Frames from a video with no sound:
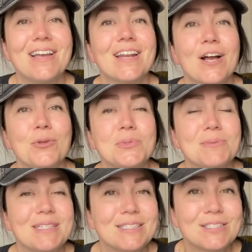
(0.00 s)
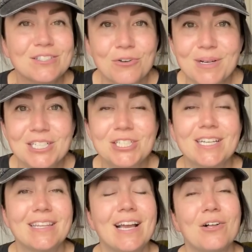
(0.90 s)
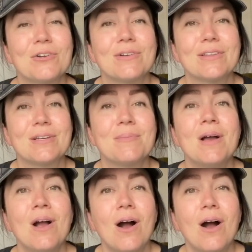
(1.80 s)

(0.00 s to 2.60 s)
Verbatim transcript: It helps me so much in the algorithm.